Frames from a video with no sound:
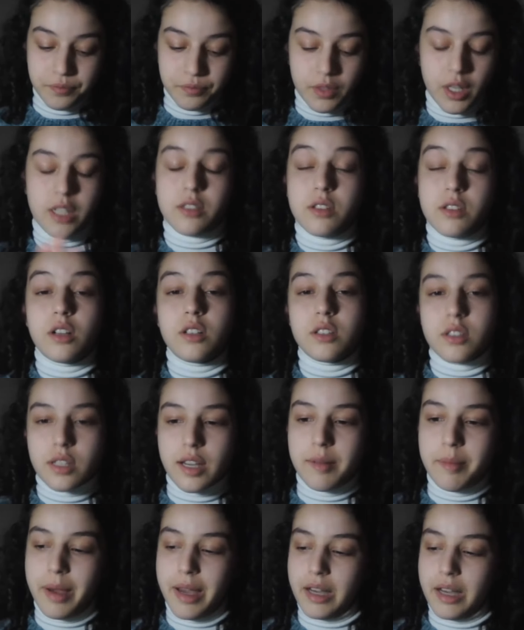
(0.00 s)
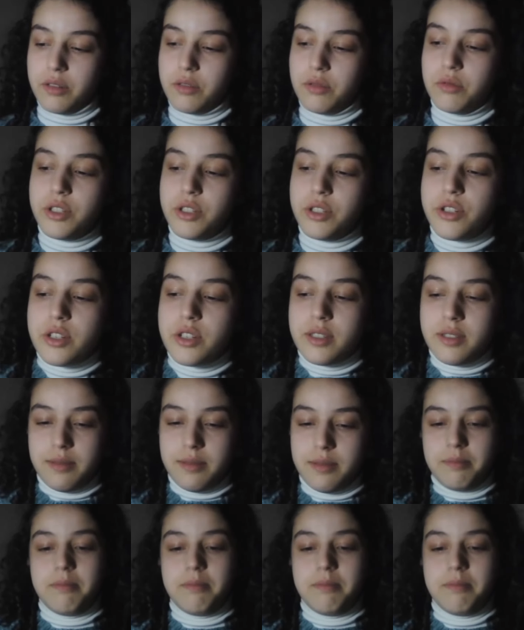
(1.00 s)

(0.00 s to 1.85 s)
and don't come out, which has